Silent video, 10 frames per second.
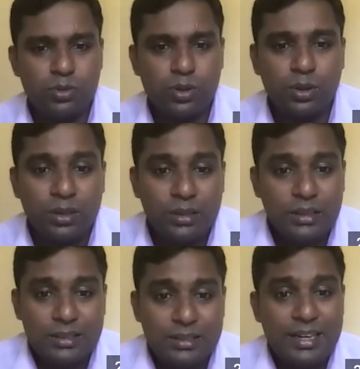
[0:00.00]
So
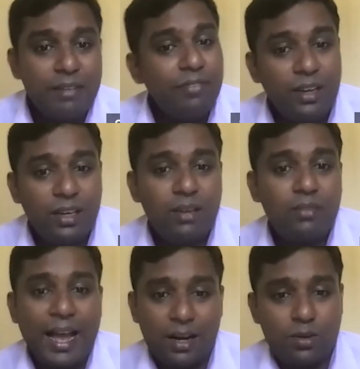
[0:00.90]
the definitive
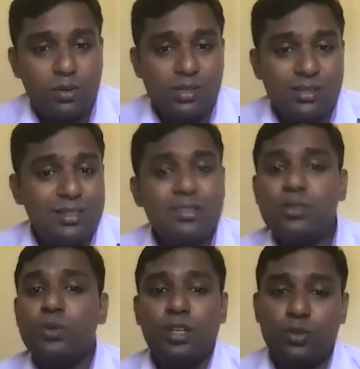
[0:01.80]
diagnosis is
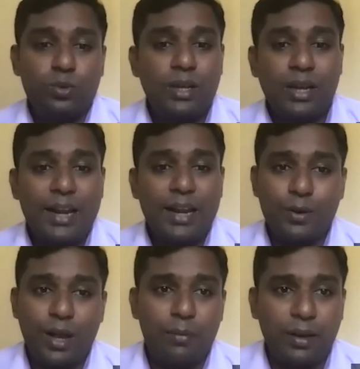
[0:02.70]
you need to do the
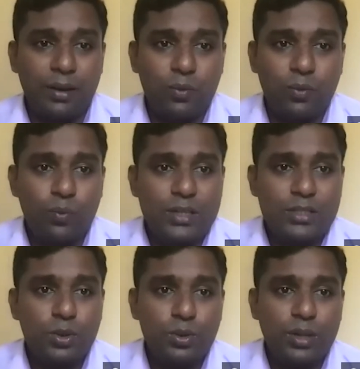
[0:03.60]
karyotyping.
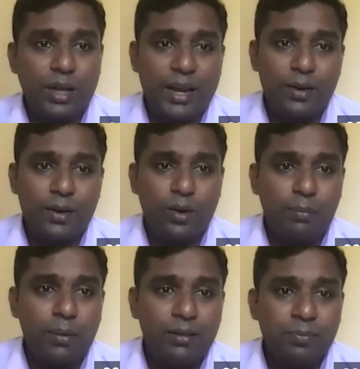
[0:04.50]
Once you do the
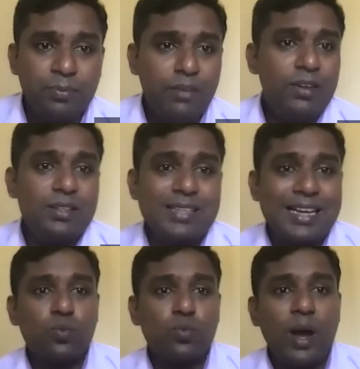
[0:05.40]
karyotyping, if it is
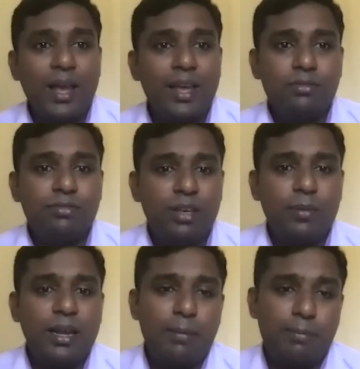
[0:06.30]
XY,
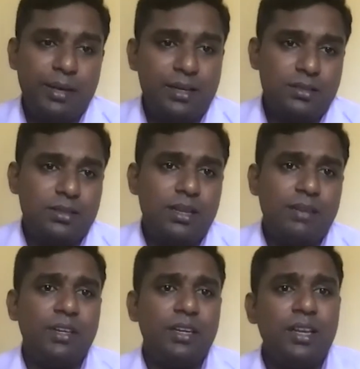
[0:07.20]
female appearance,
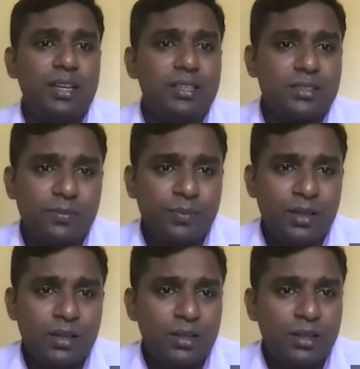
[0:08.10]
definitely it's
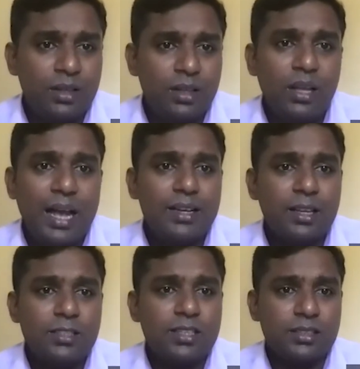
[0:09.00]

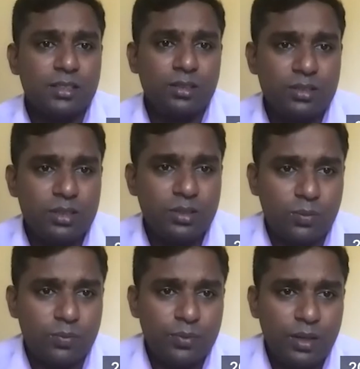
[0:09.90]
androgen insensitivity
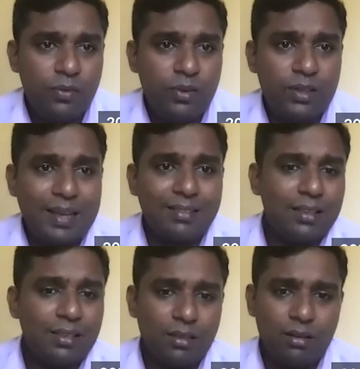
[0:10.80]
syndrome. If it is
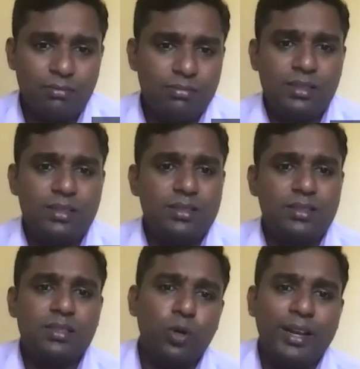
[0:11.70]
XX, this
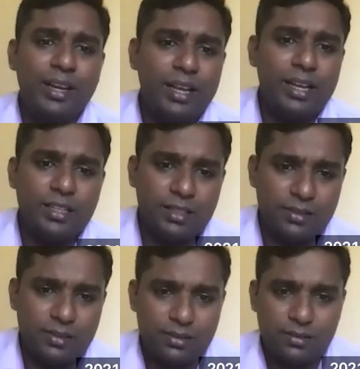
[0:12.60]
is a Mullerian
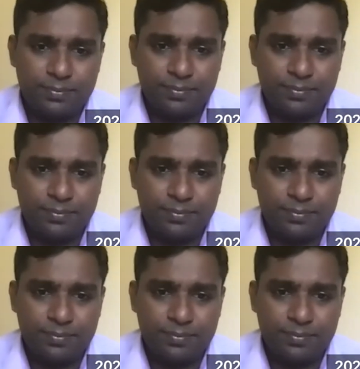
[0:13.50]
agenesis.